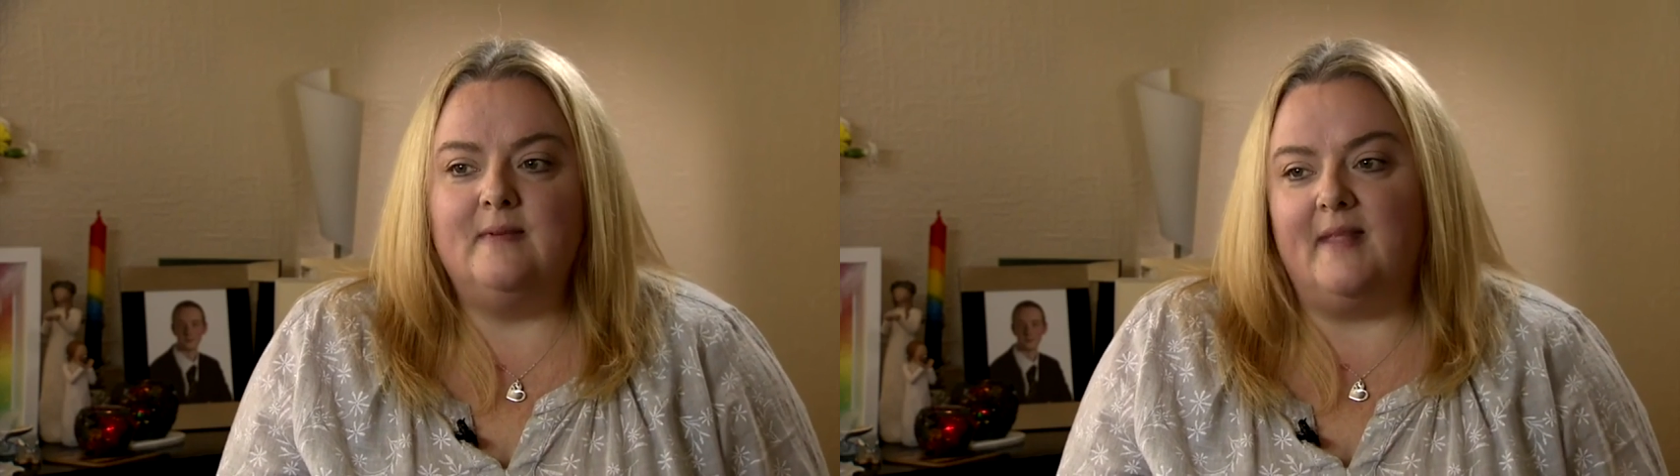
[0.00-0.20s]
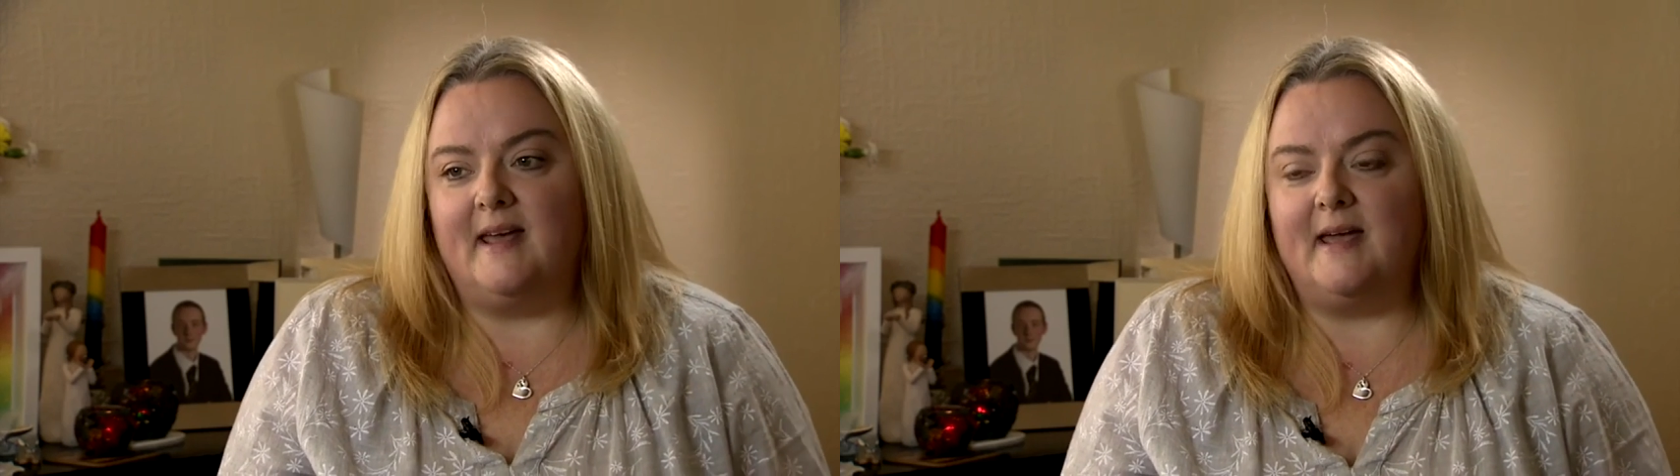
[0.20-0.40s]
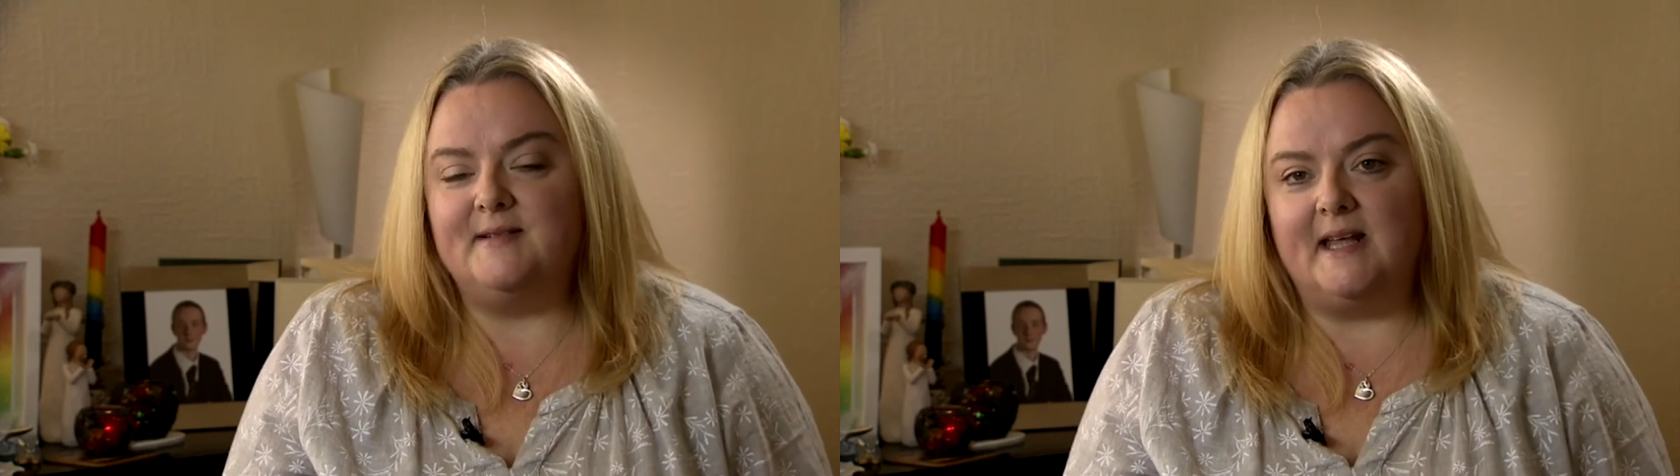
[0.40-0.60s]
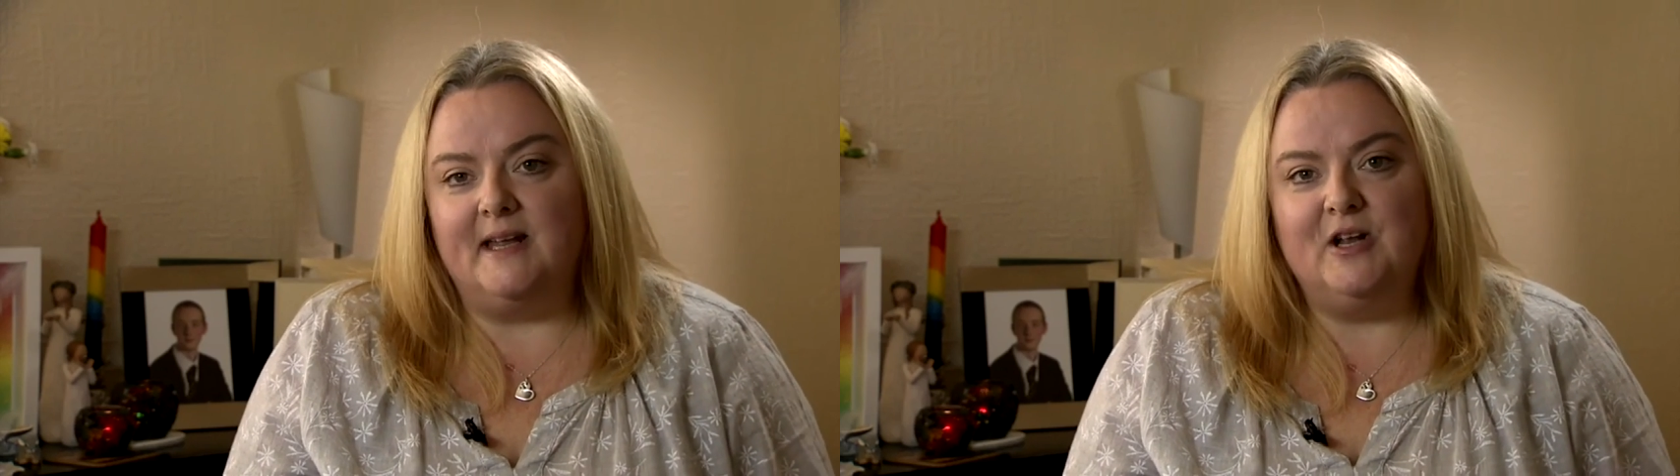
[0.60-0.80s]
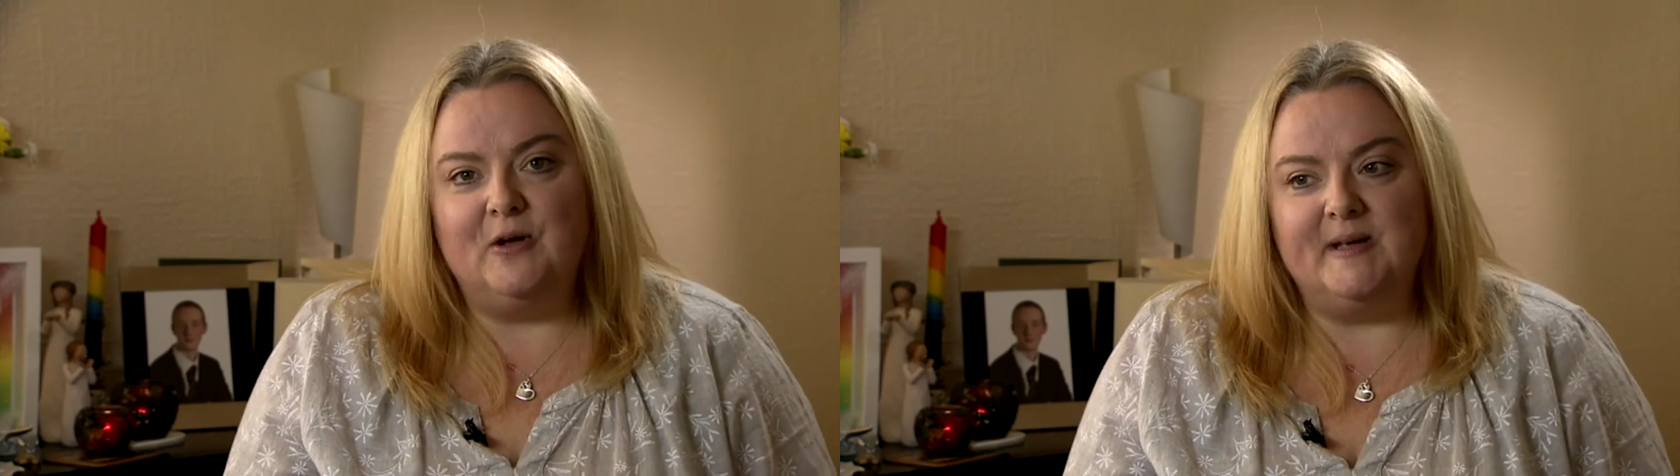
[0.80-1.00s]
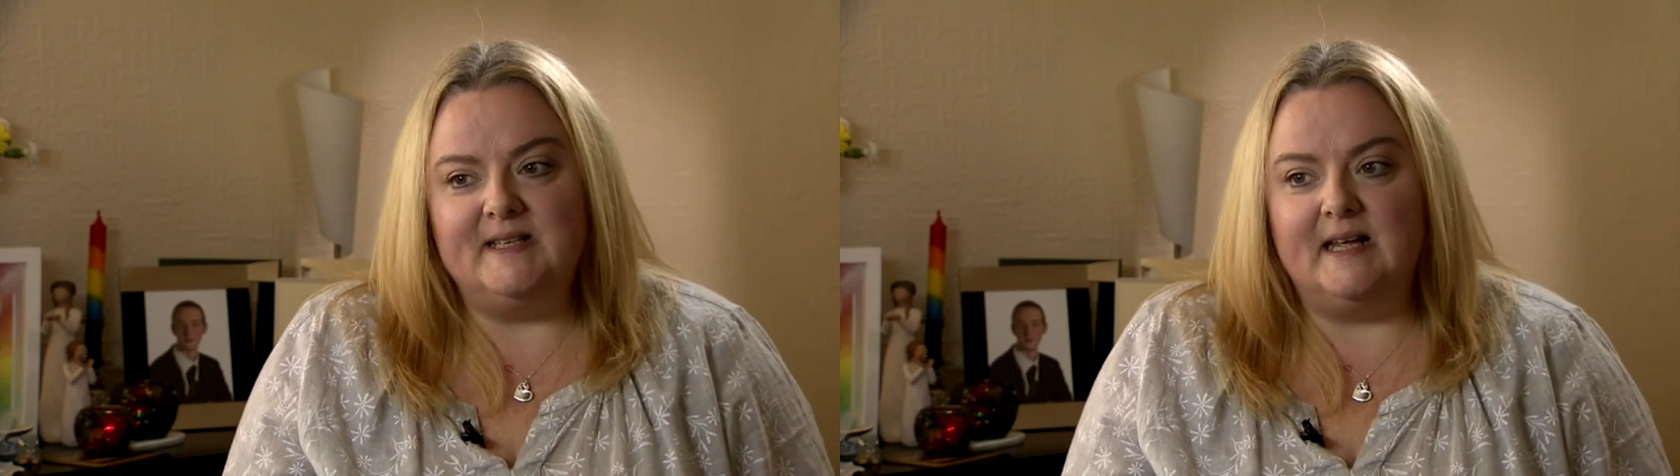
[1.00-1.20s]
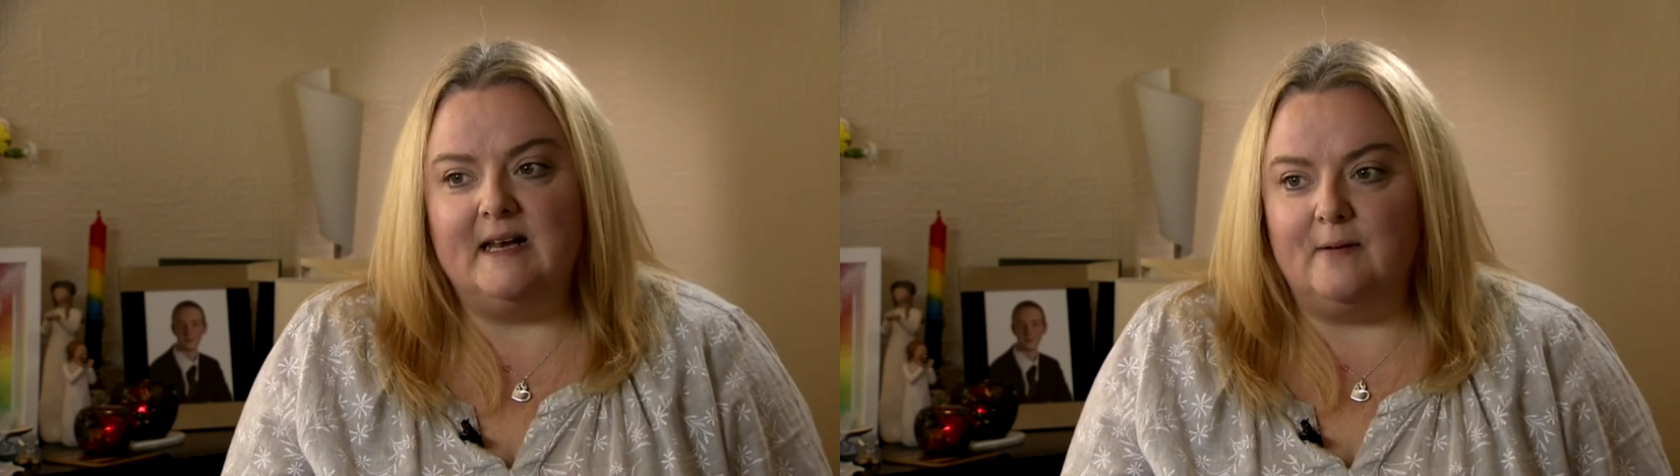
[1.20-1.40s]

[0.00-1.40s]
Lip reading: And they kept saying, who is it?